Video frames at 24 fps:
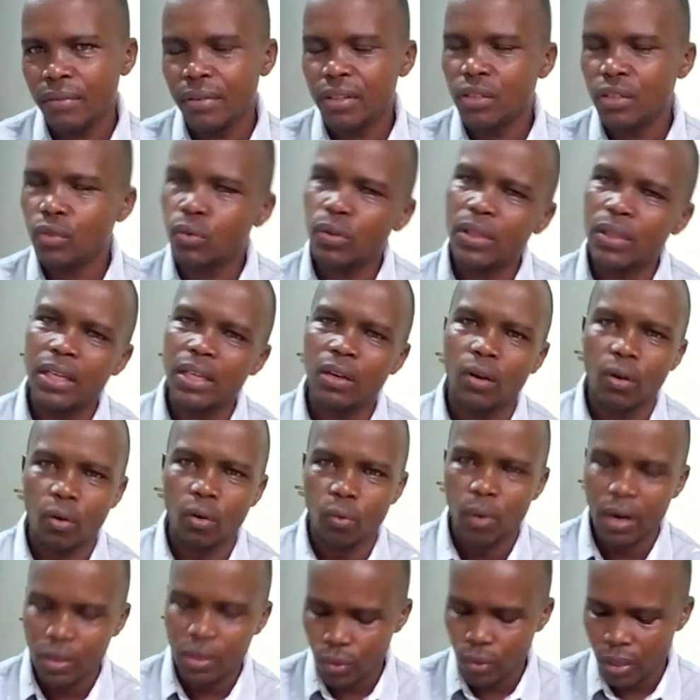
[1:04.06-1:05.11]
helping
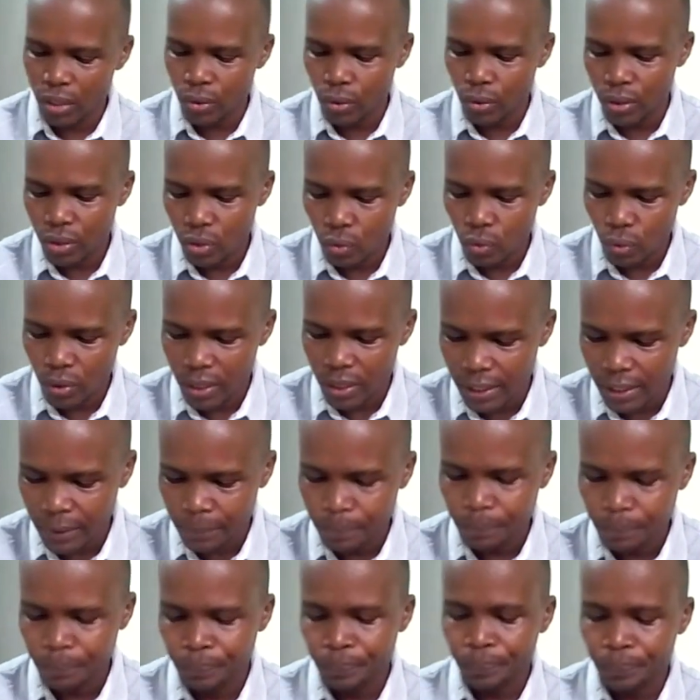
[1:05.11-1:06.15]
in our daily
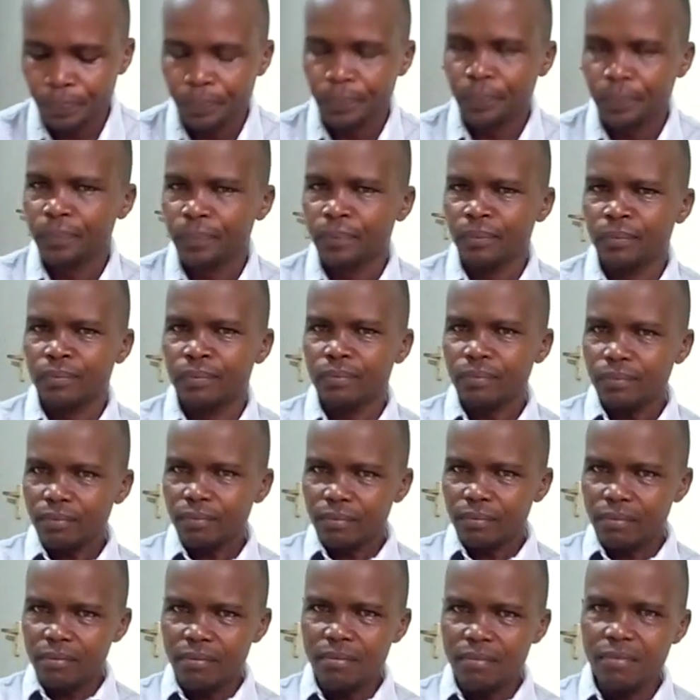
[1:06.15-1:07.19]
life, that are
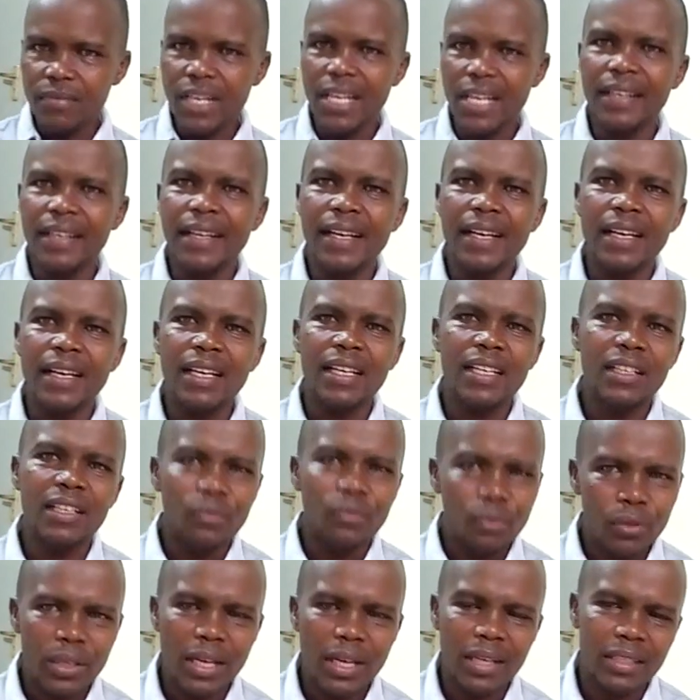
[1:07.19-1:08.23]
improving
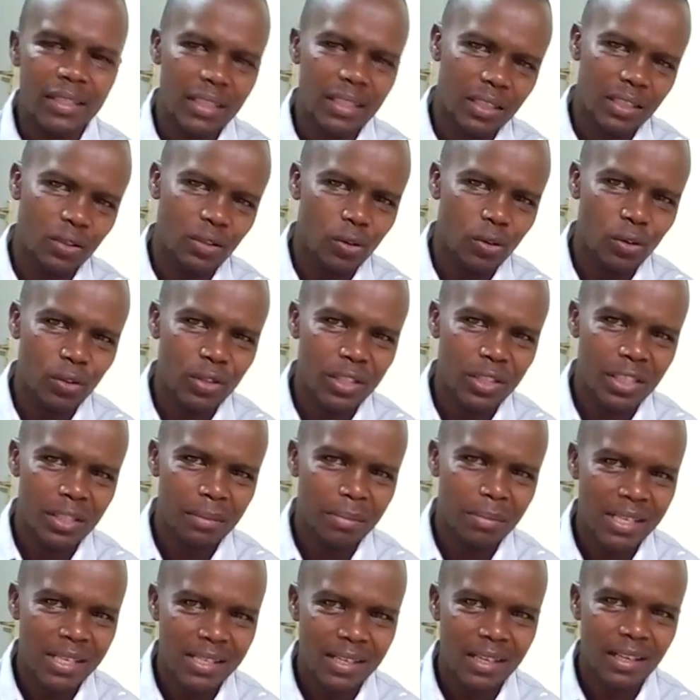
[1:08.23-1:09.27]
the way we
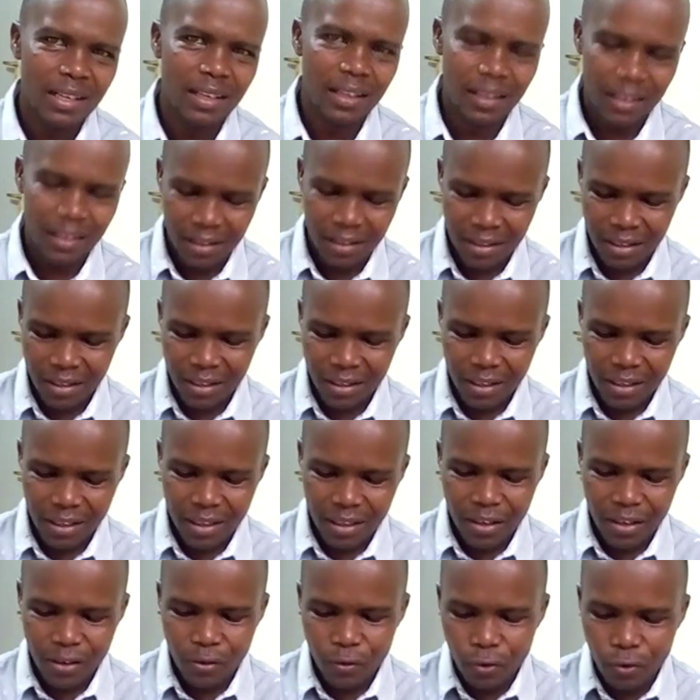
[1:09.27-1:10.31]
used to live
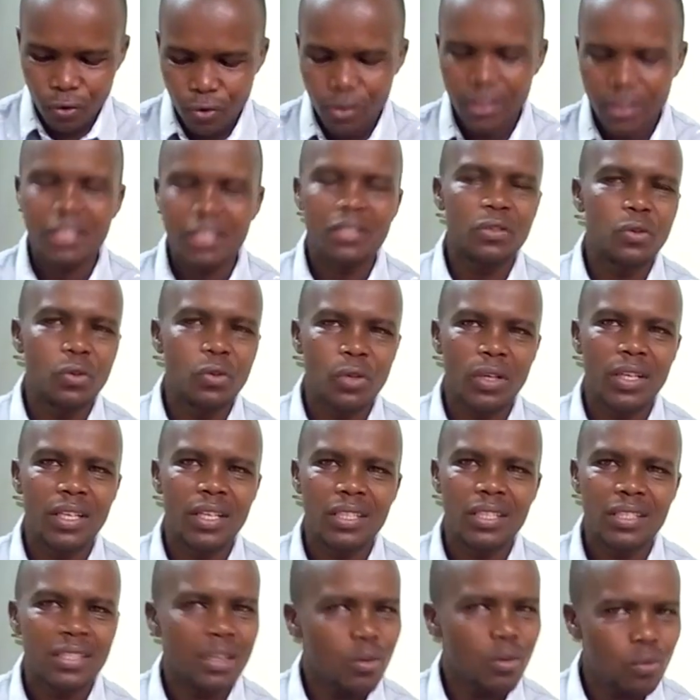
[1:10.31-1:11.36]
traditionally long time
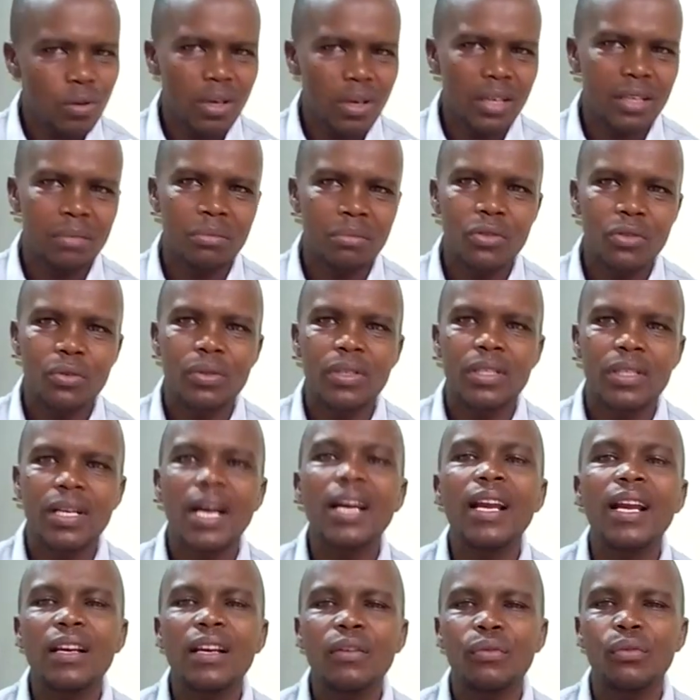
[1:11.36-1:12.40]
ago and
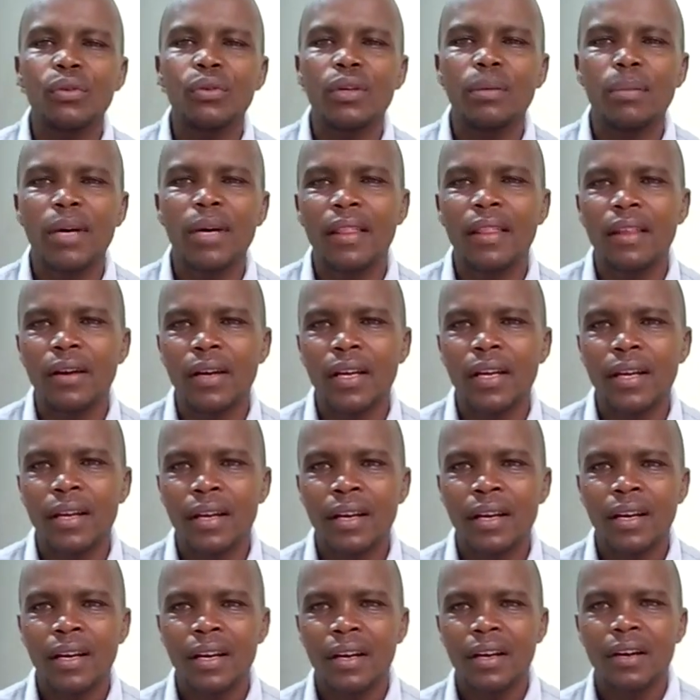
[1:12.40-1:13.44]
compared to
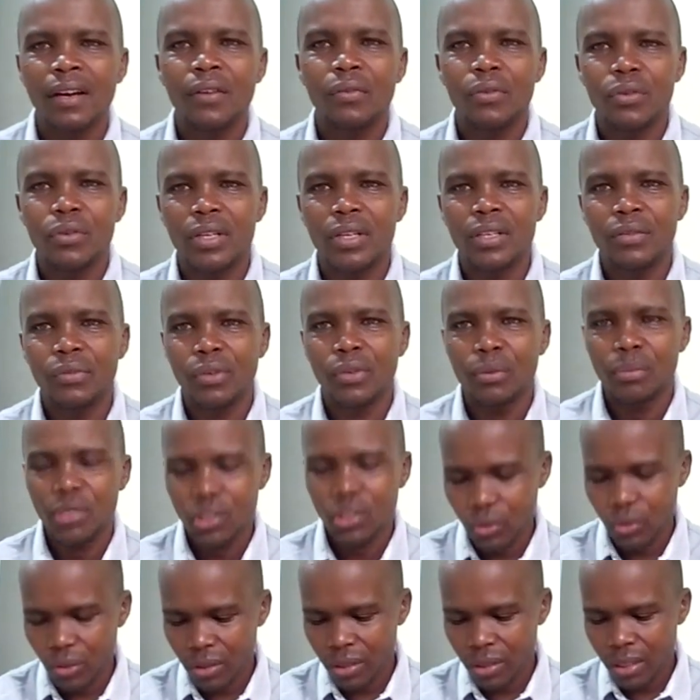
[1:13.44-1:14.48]
how we are
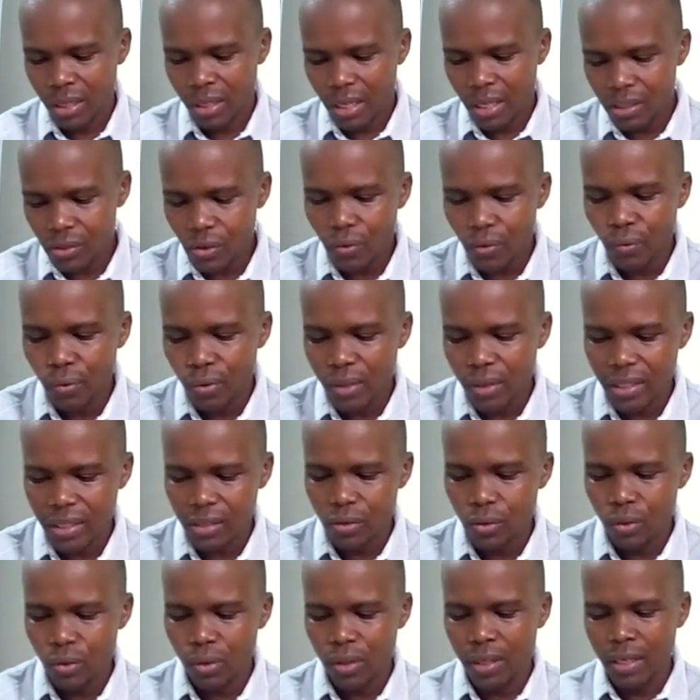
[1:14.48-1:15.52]
uh, living
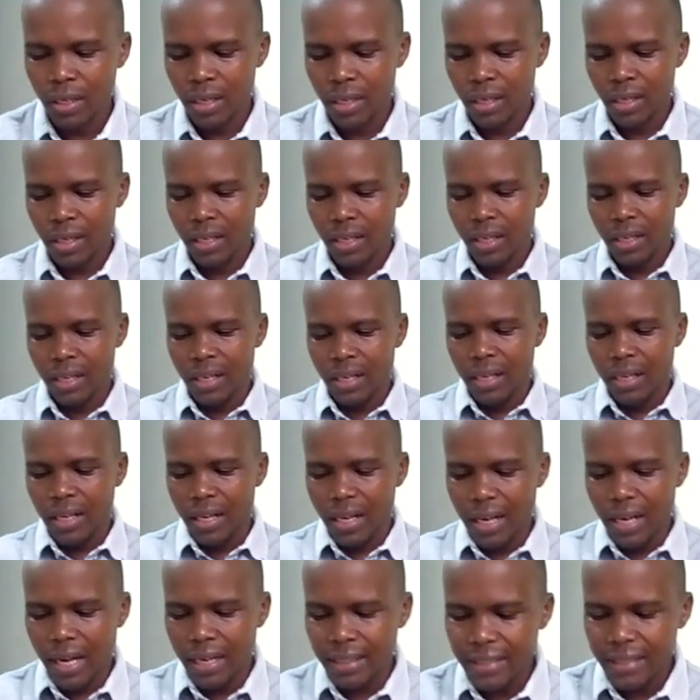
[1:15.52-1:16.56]
today or what we are doing
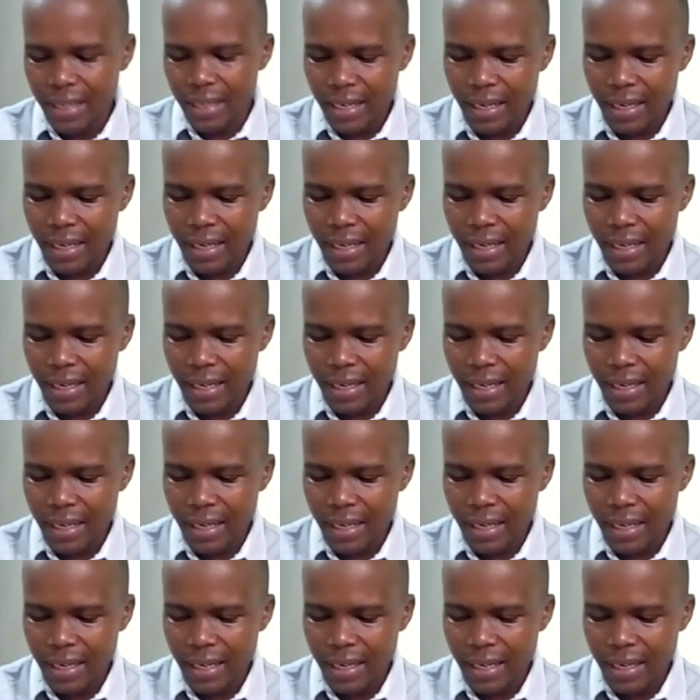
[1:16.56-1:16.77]
today.